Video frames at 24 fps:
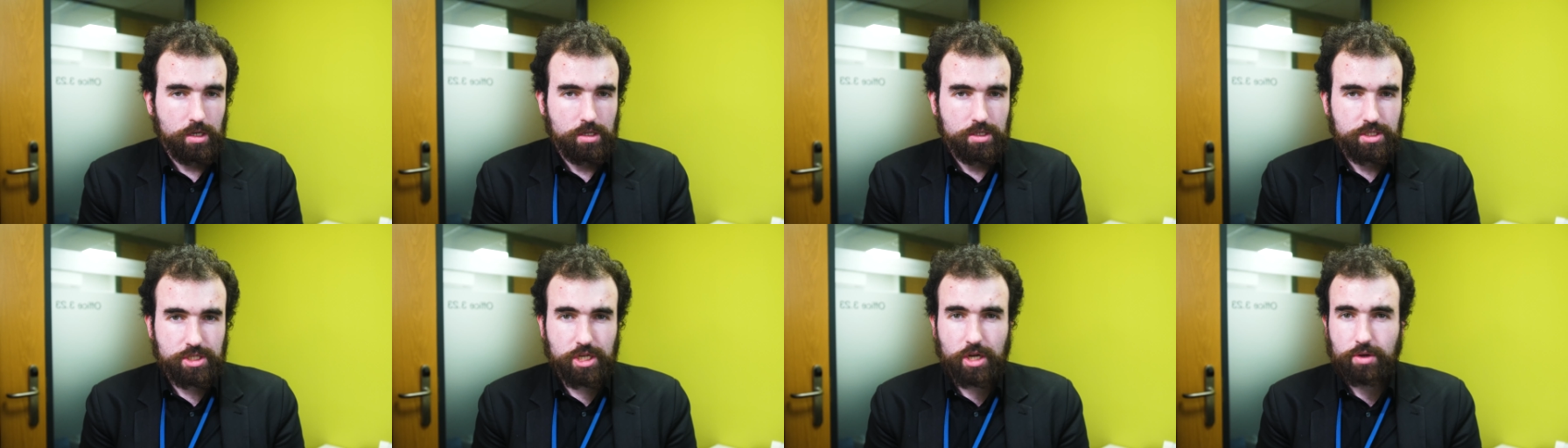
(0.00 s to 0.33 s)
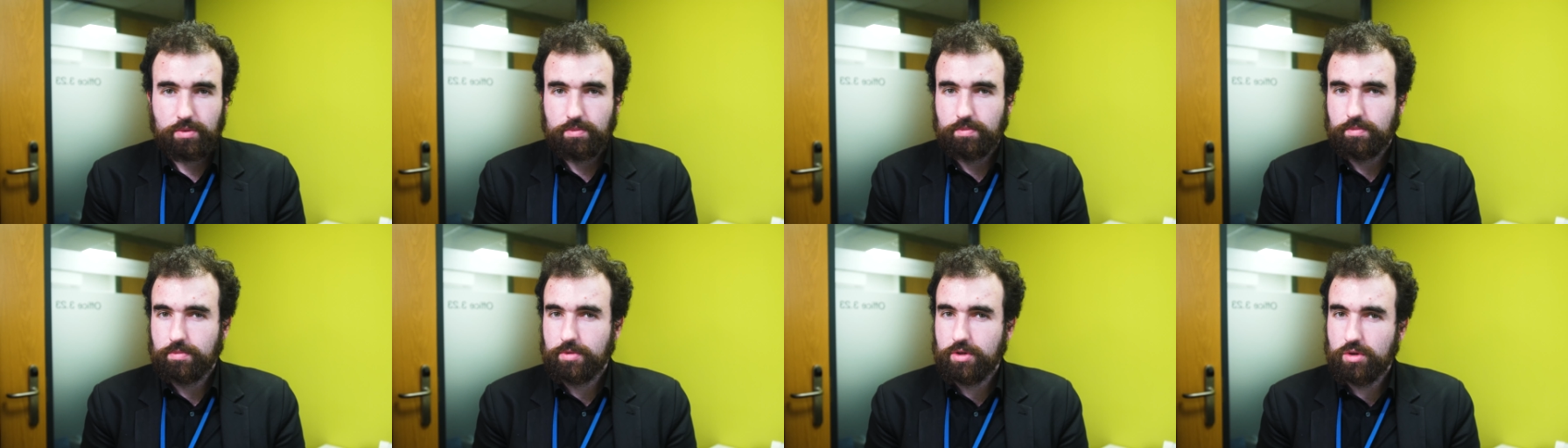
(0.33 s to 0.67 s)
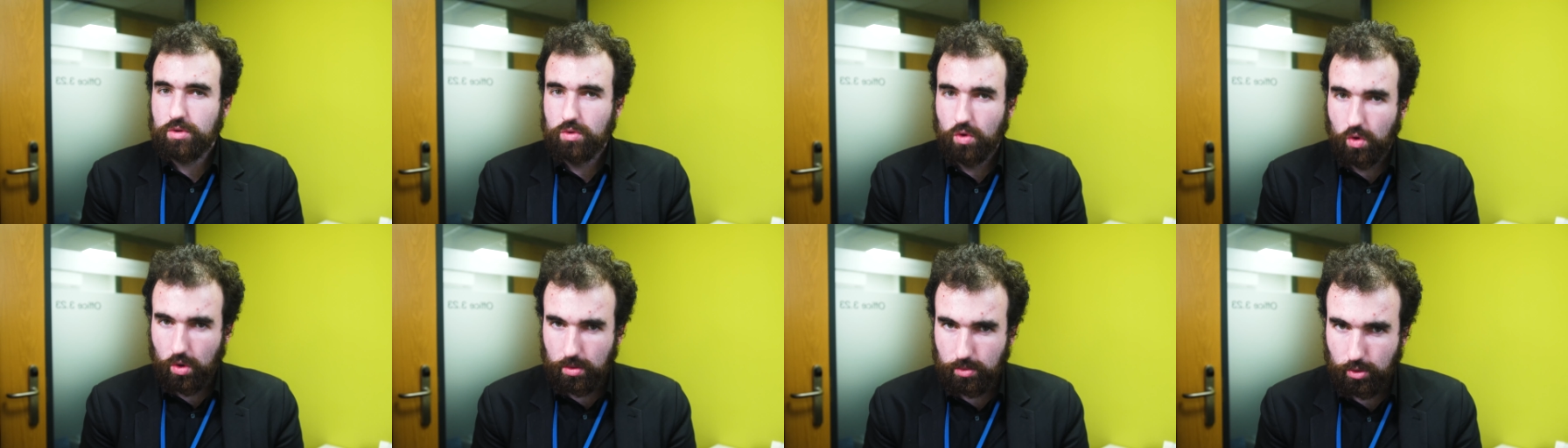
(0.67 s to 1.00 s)
So the
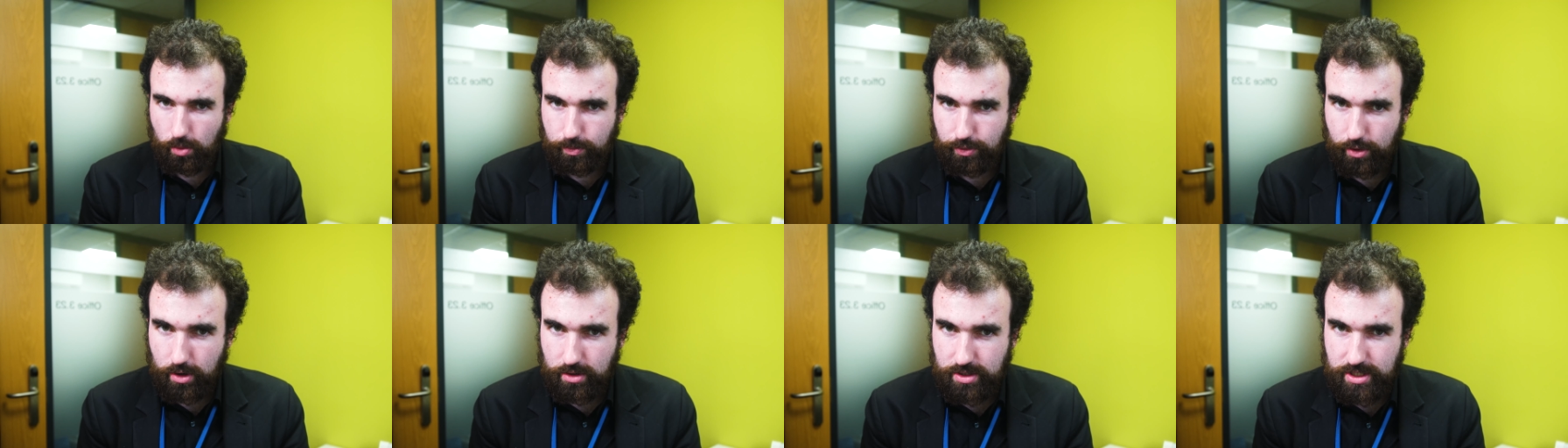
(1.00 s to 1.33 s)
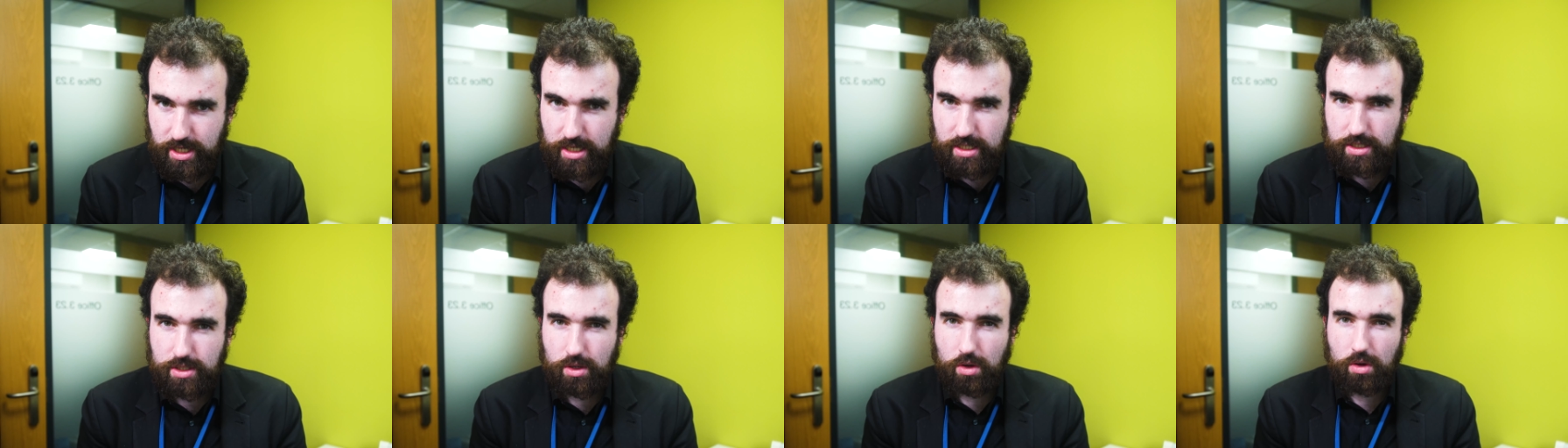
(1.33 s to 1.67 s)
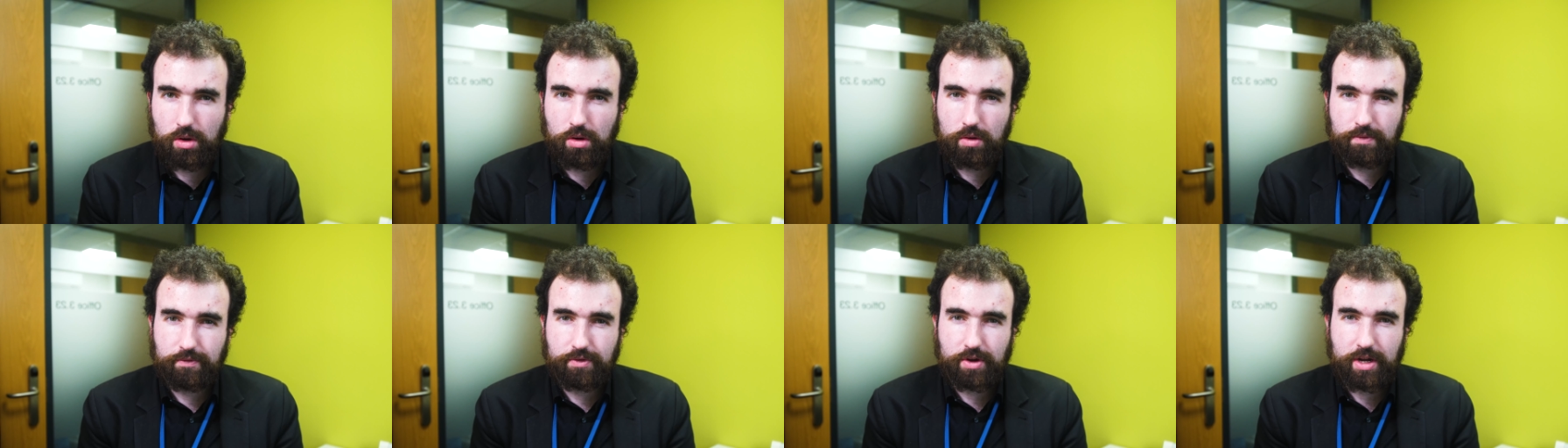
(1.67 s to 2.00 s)
normal process
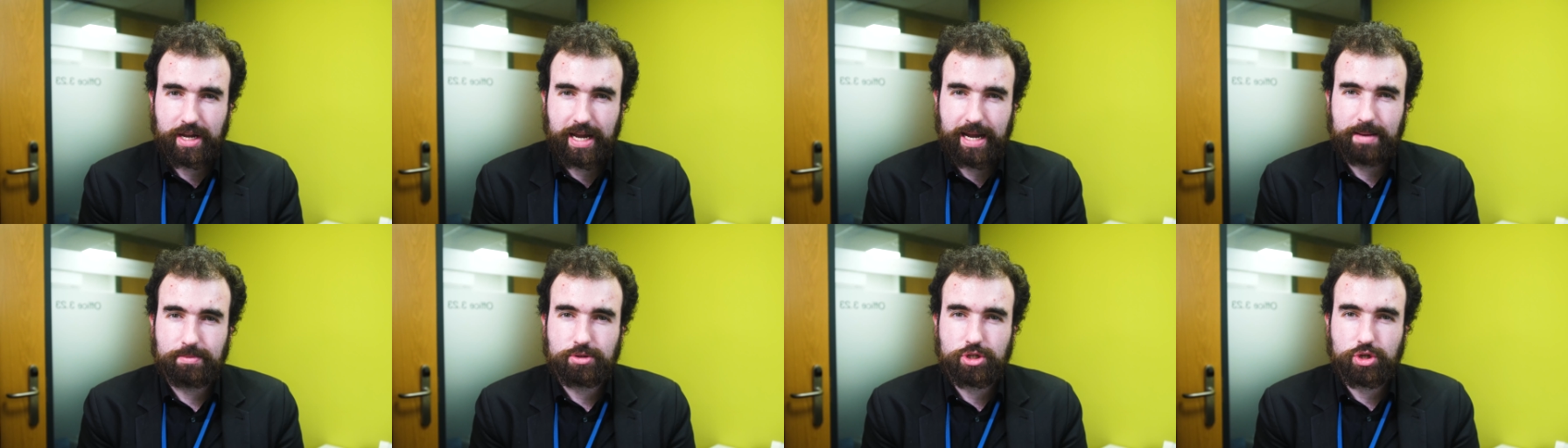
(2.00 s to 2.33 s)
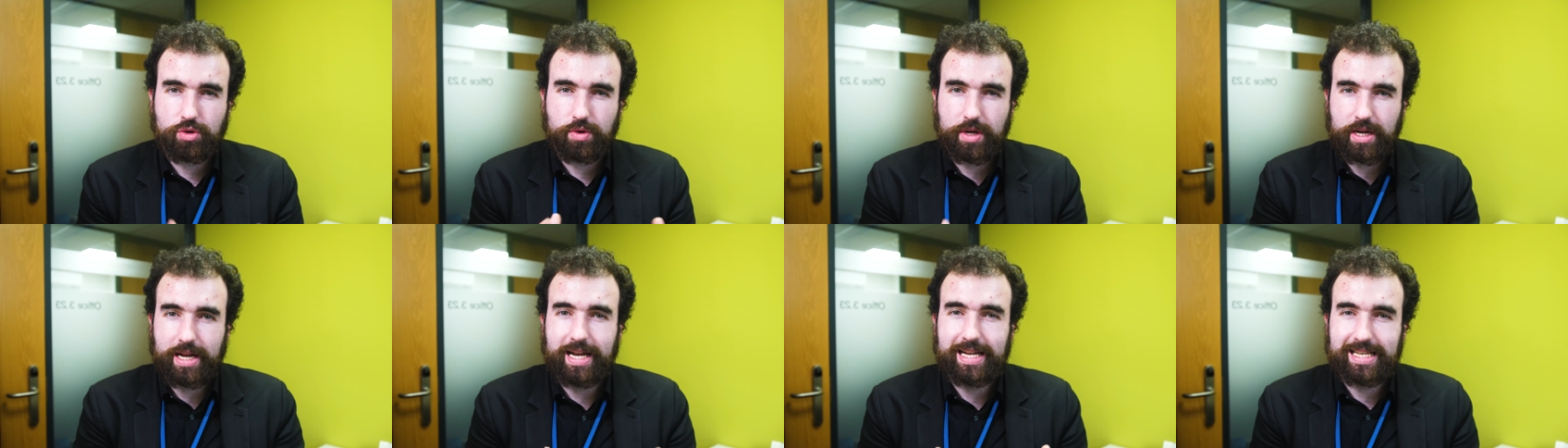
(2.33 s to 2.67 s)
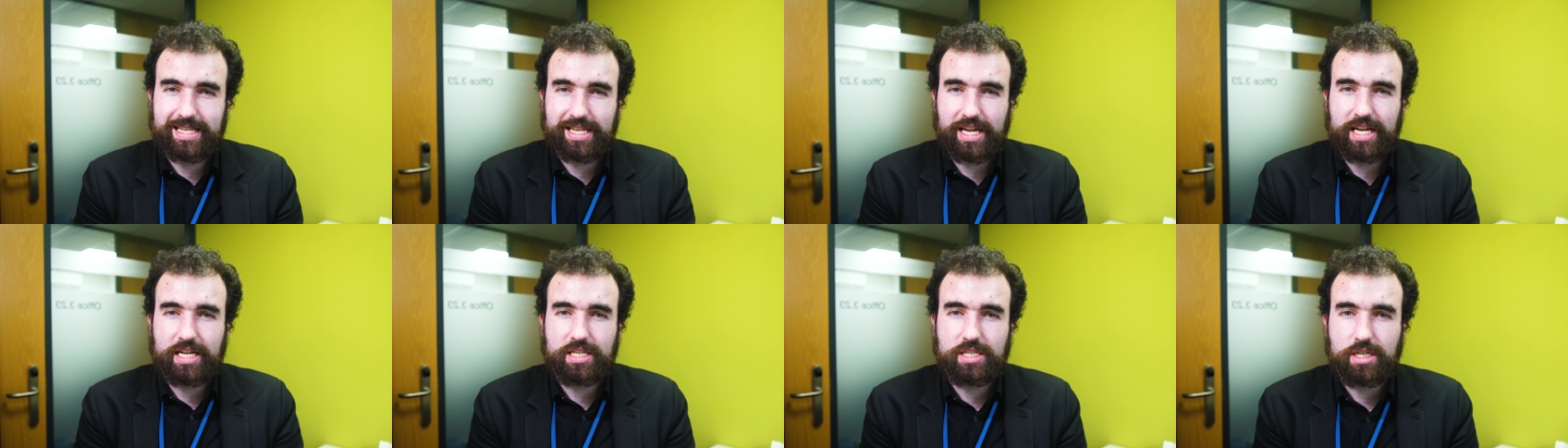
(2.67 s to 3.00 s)
of capturing a
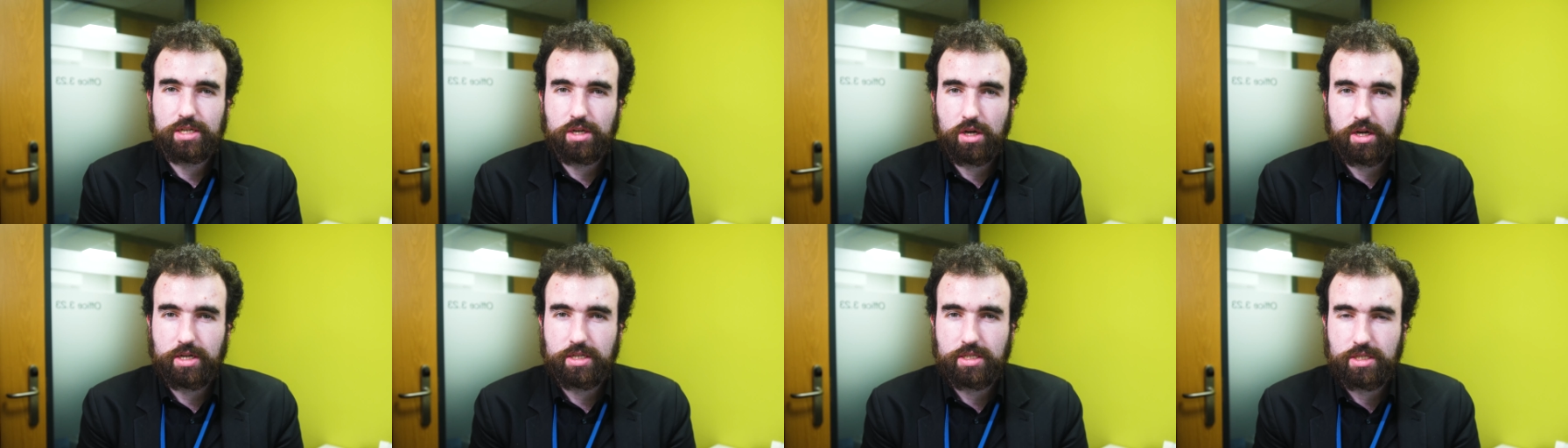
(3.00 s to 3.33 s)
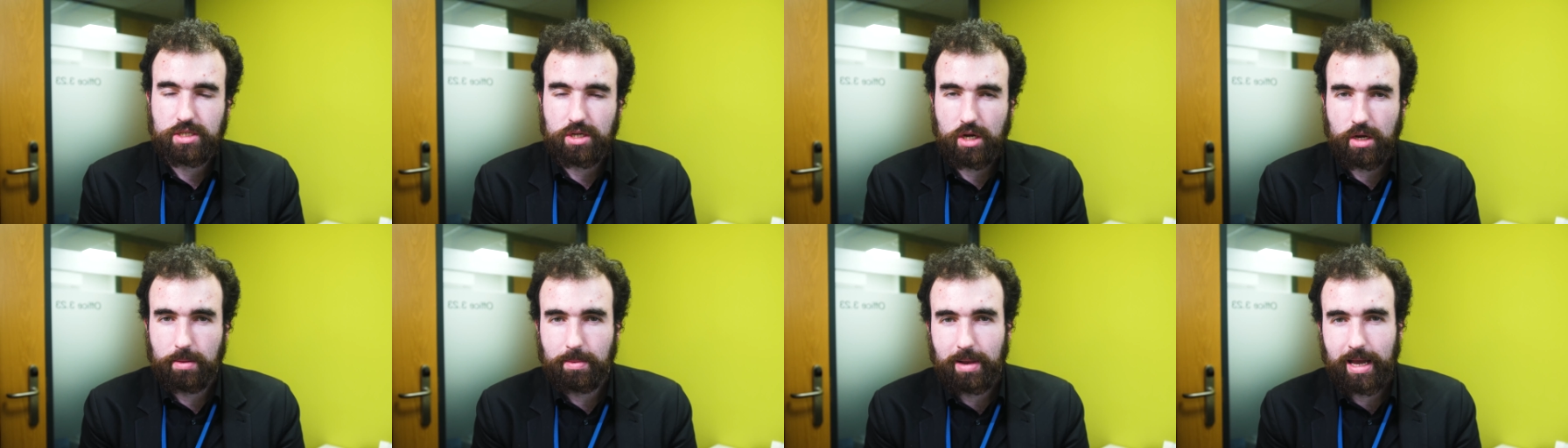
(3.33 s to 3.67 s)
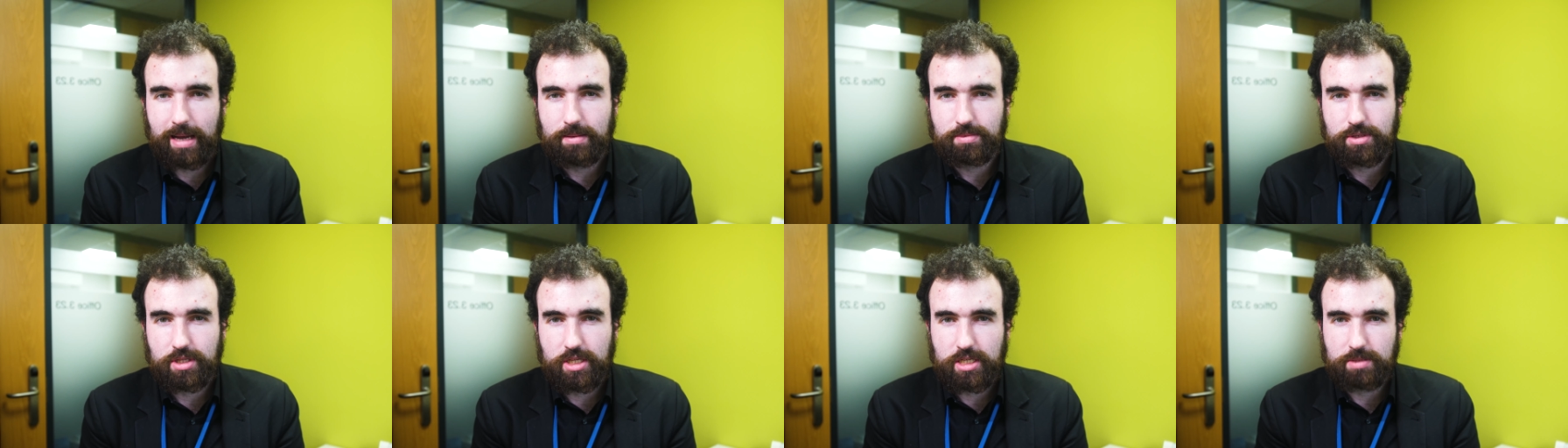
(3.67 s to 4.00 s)
day to night time lapse,